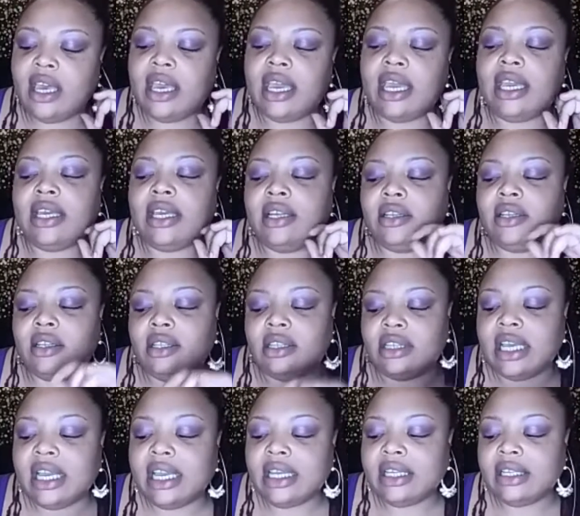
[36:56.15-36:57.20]
And the
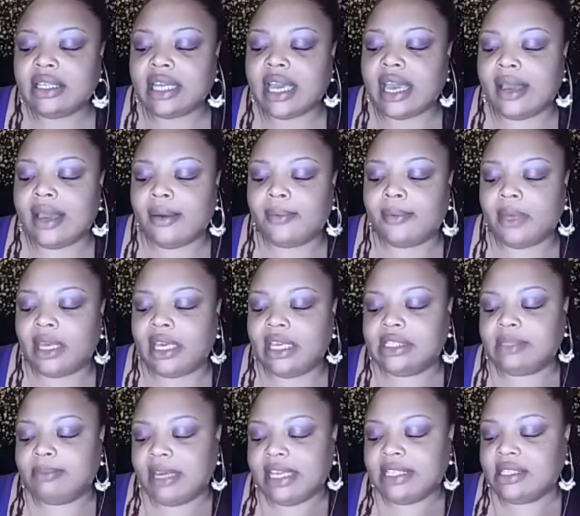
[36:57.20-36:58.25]
thing that
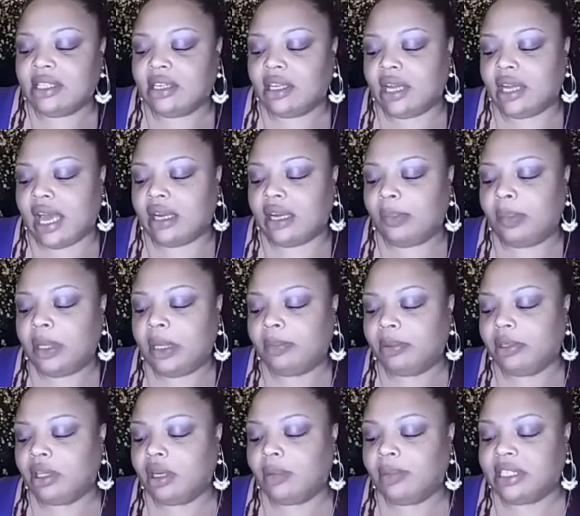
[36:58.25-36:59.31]
is messing a lot of
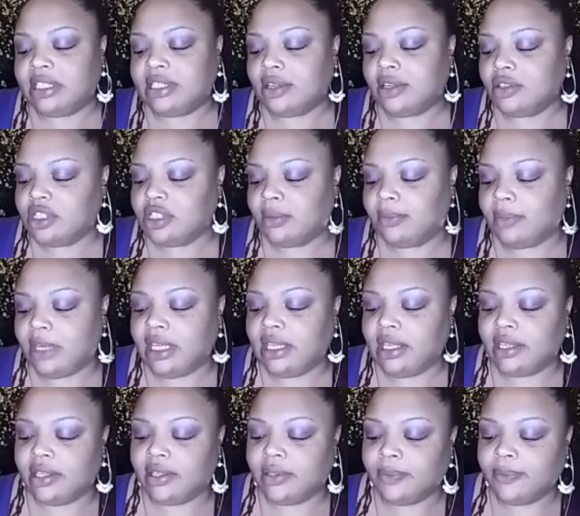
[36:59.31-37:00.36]
people up is social
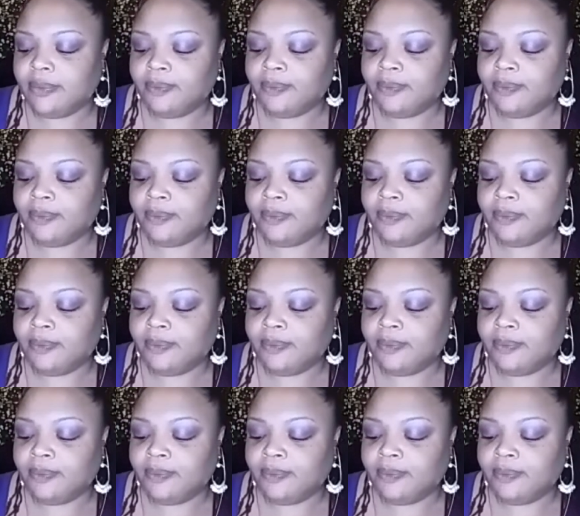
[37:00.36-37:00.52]
media,